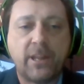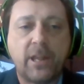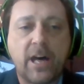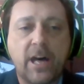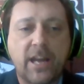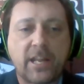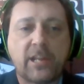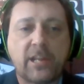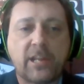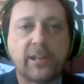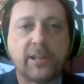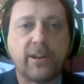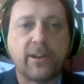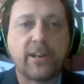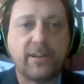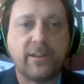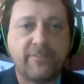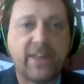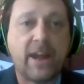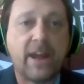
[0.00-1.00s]
There's been a lot
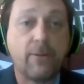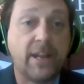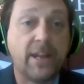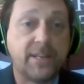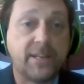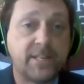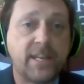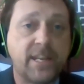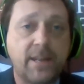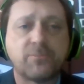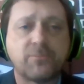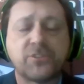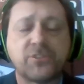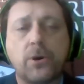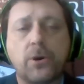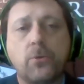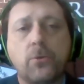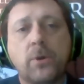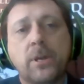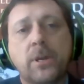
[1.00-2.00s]
of clearing of that red
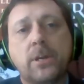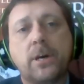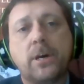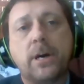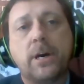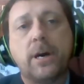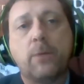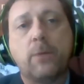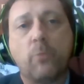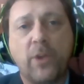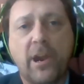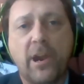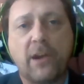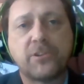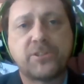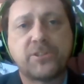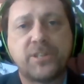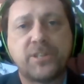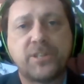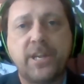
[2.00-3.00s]
tape, so um, we
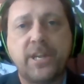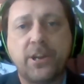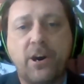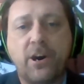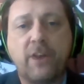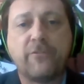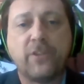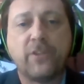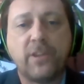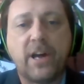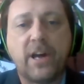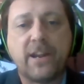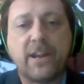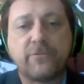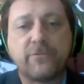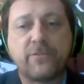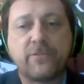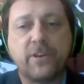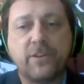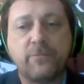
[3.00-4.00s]
are seeing an awful lot
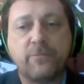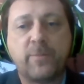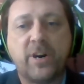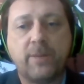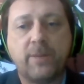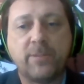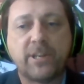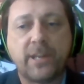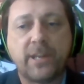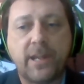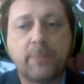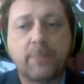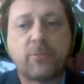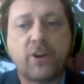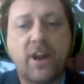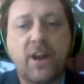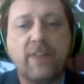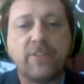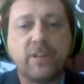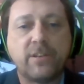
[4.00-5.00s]
of, of public and
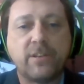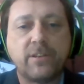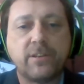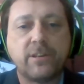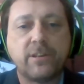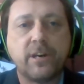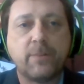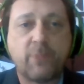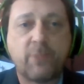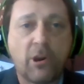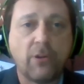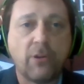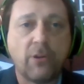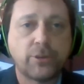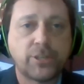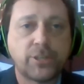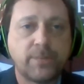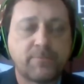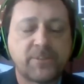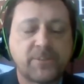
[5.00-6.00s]
private uh,
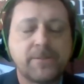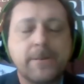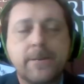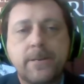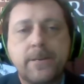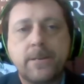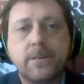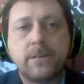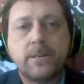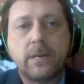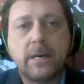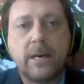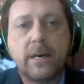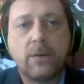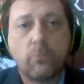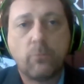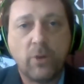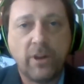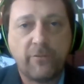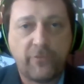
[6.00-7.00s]
partnerships
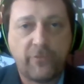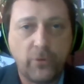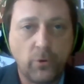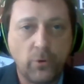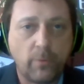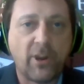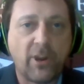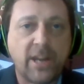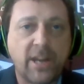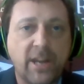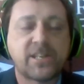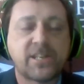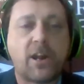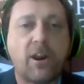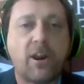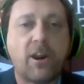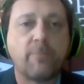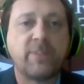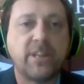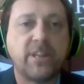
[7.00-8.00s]
where fuel breaks
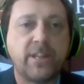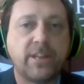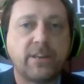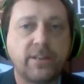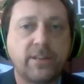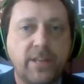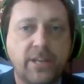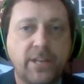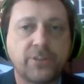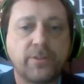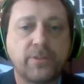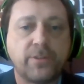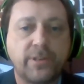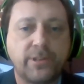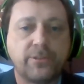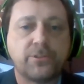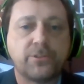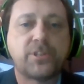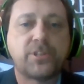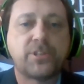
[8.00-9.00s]
are being
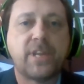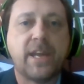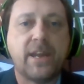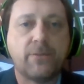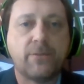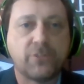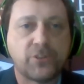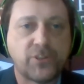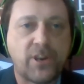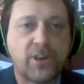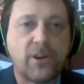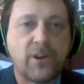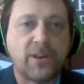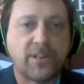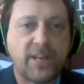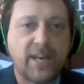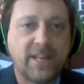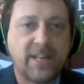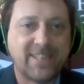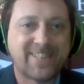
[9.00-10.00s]
introduced, and we're starting
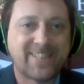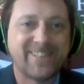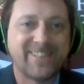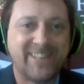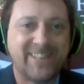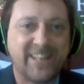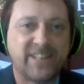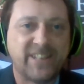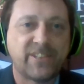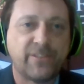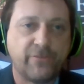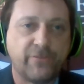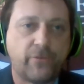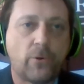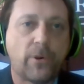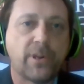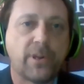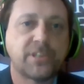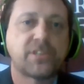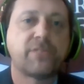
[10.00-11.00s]
to isolate the
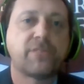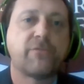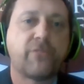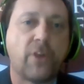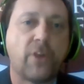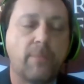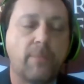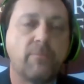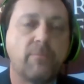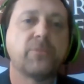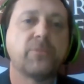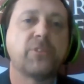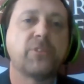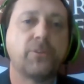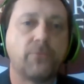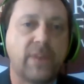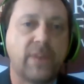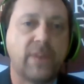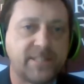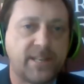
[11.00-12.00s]
forest from the
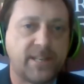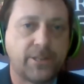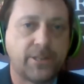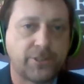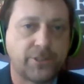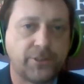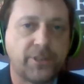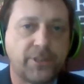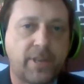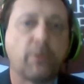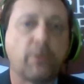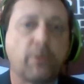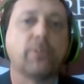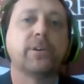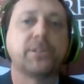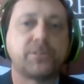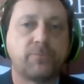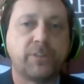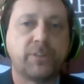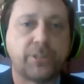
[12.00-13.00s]
residential
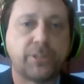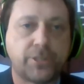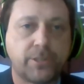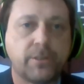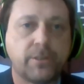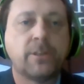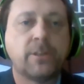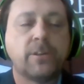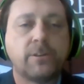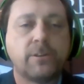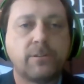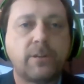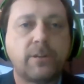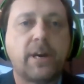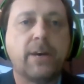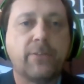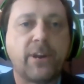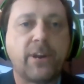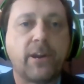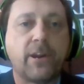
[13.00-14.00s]
neighborhoods, which
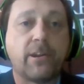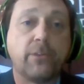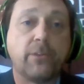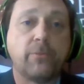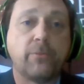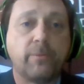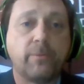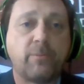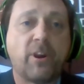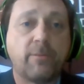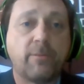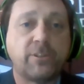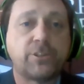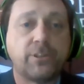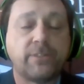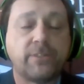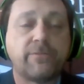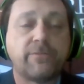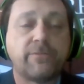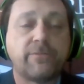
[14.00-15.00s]
I would argue we probably should have